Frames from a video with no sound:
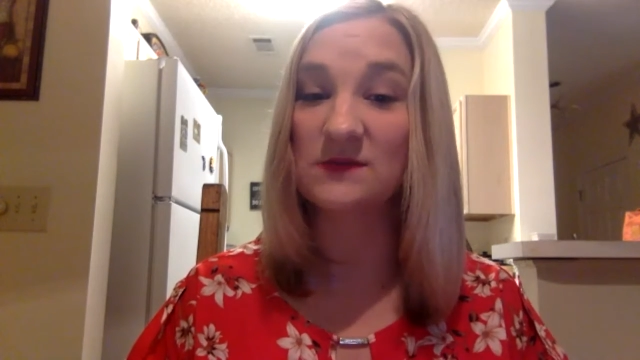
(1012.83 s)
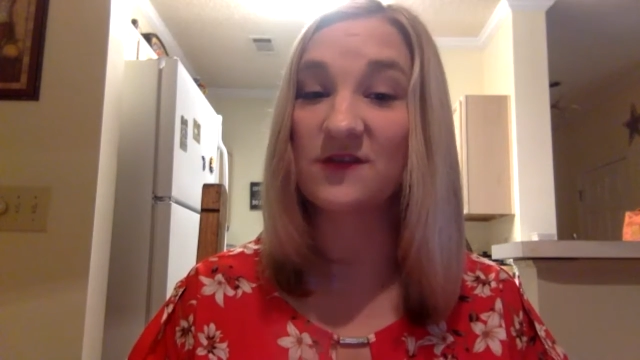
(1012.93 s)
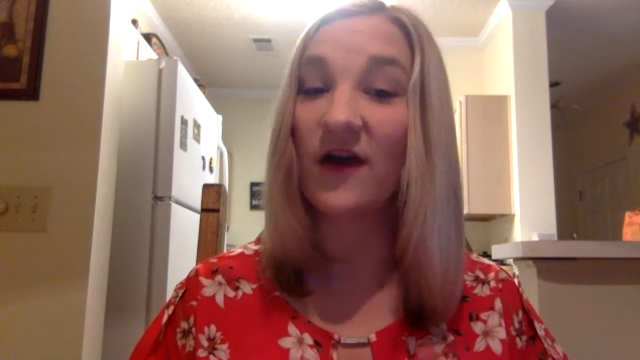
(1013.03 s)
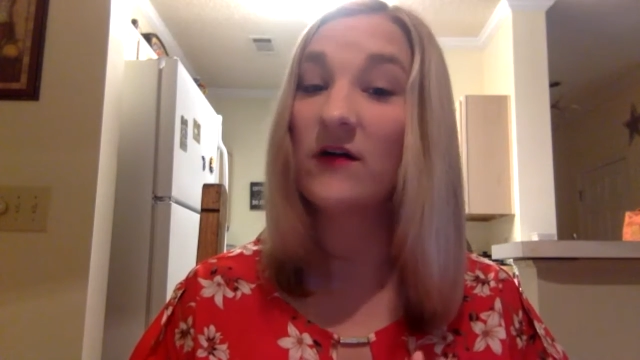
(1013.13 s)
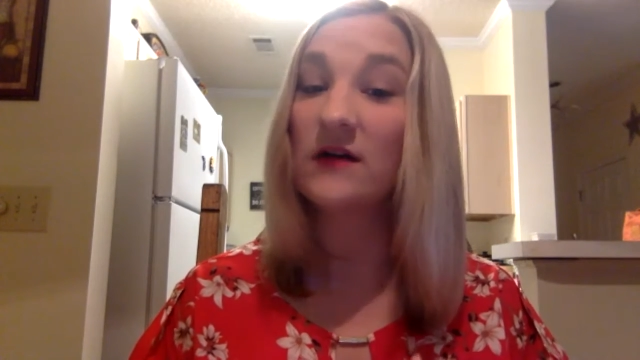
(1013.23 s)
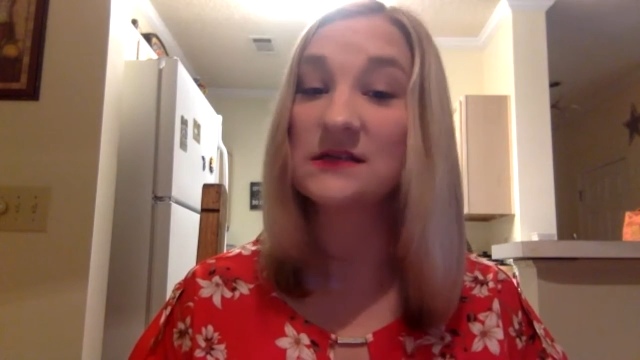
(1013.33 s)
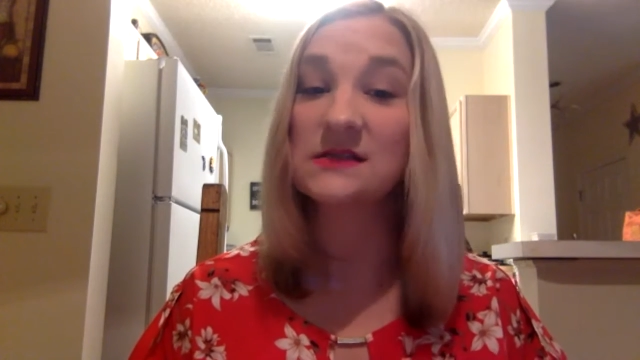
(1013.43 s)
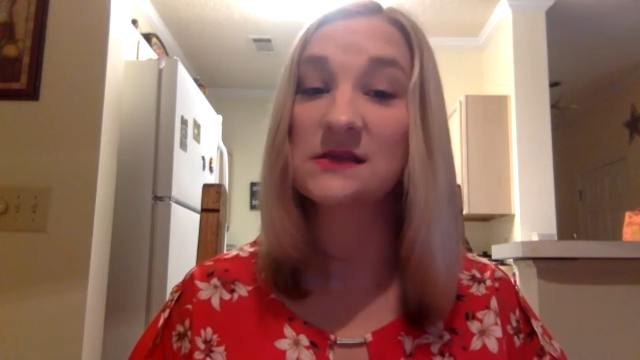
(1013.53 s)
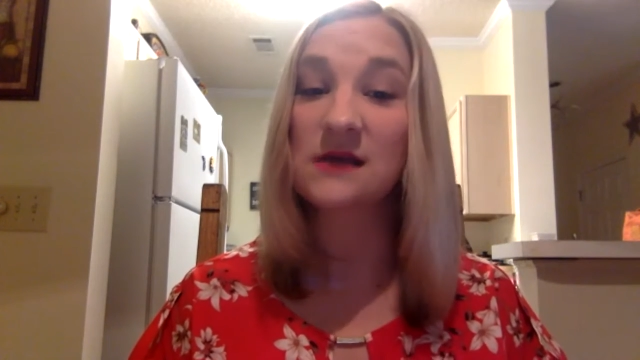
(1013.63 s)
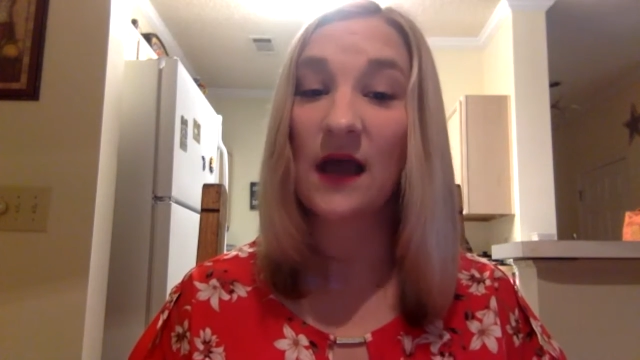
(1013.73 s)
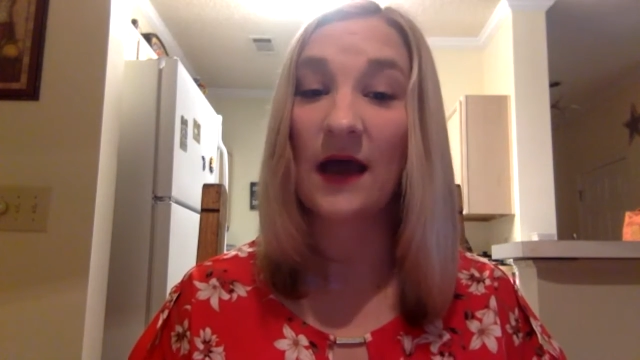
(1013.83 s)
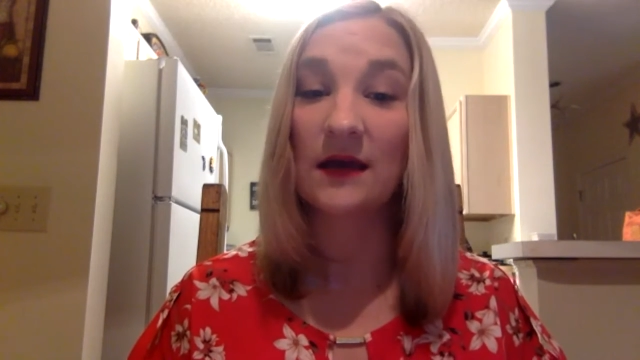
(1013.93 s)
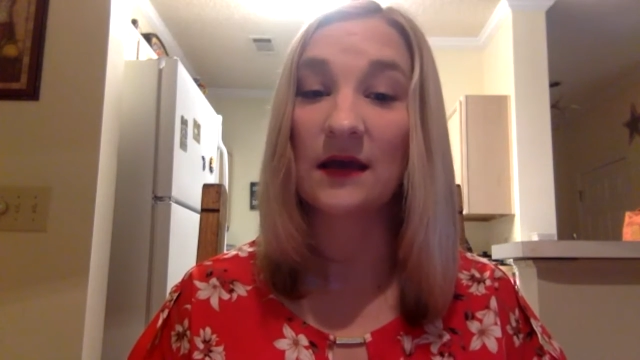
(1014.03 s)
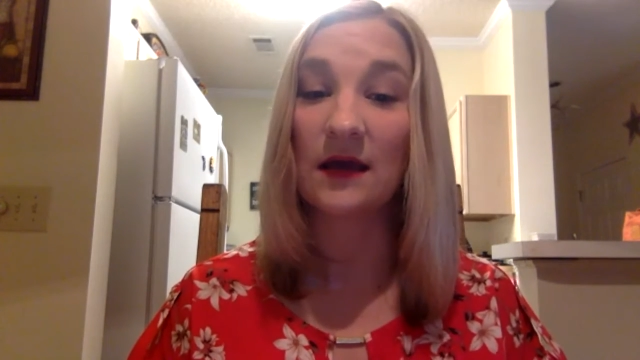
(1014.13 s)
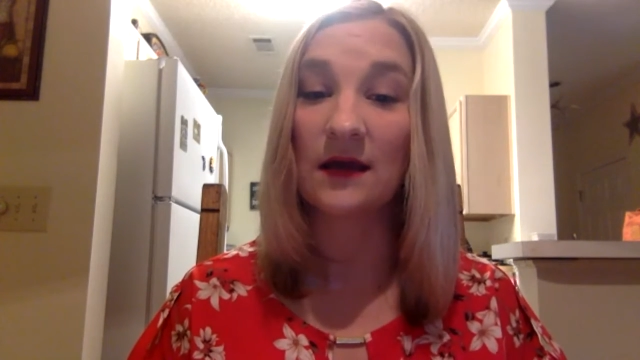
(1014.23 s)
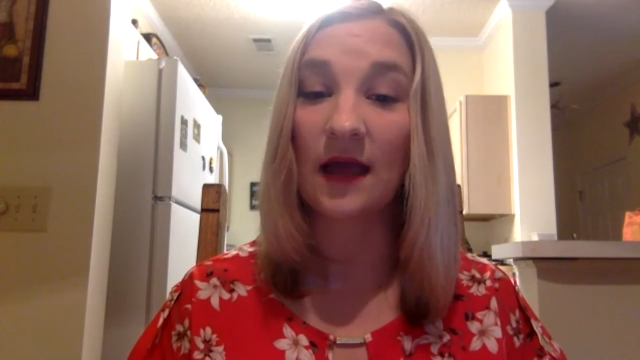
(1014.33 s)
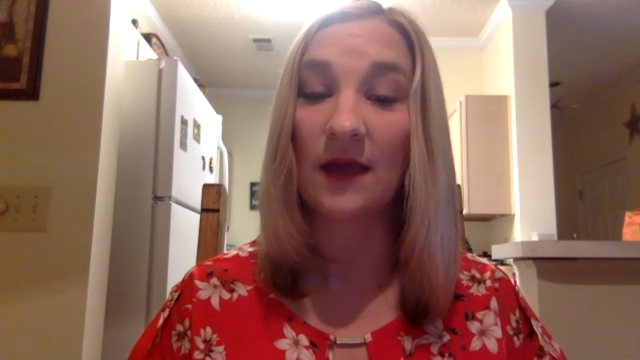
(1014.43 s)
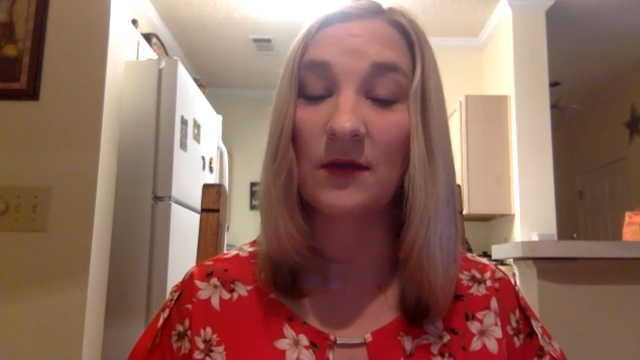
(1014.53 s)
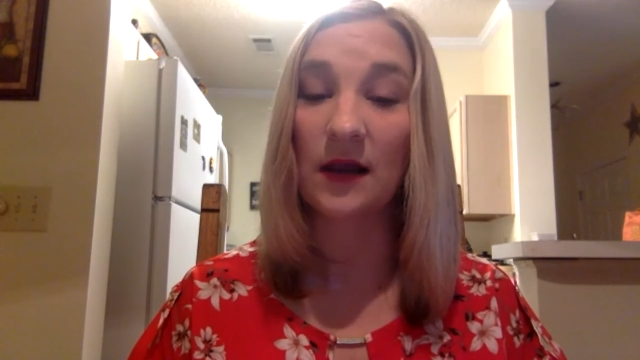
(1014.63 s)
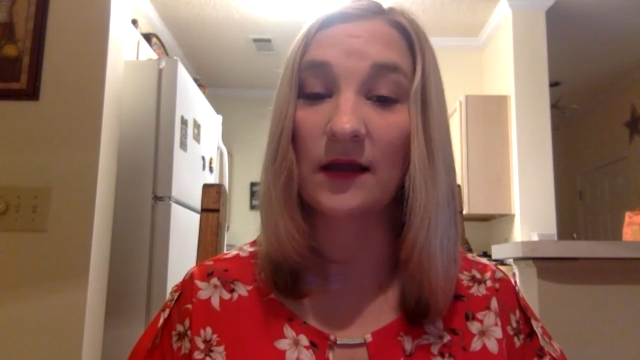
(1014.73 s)
the Falcons had a
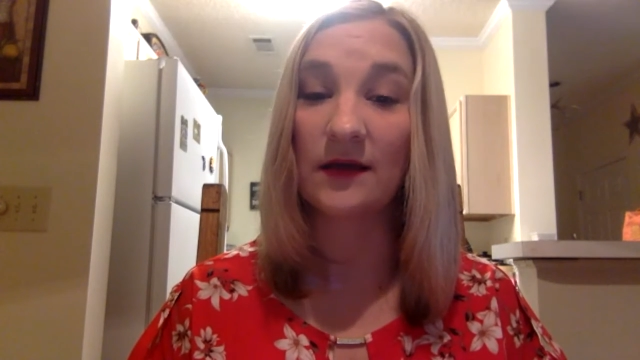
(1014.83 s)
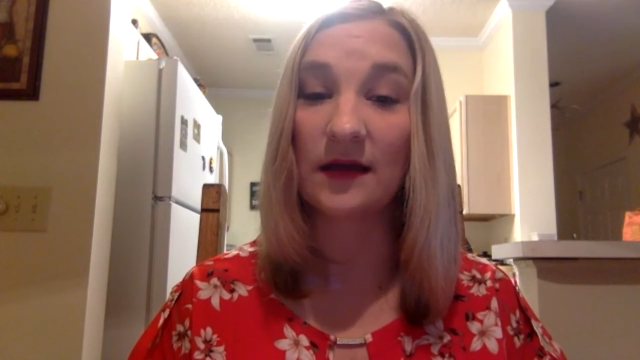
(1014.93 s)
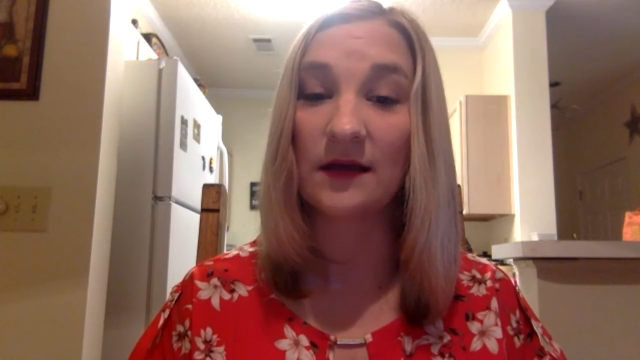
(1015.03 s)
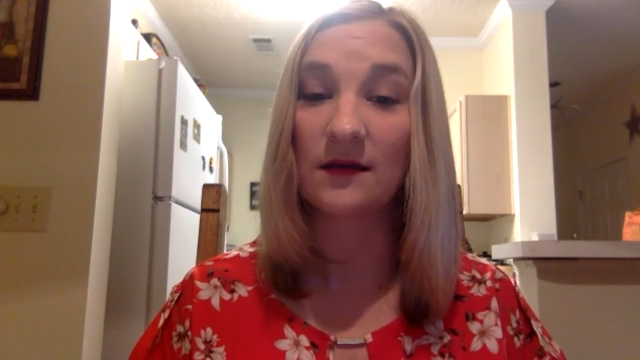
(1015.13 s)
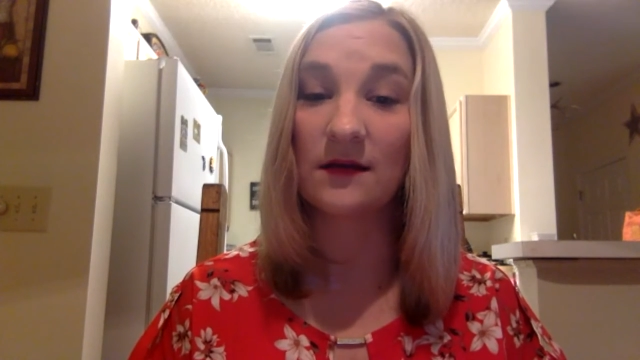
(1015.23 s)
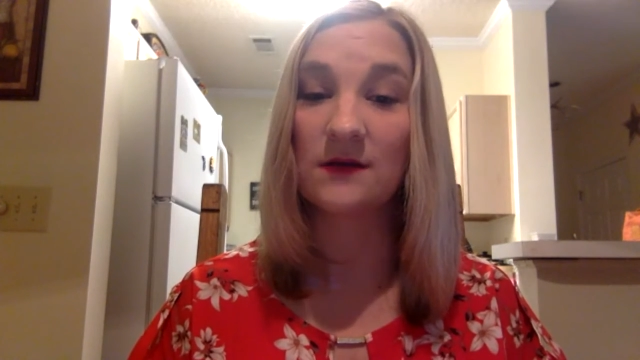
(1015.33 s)
game in London.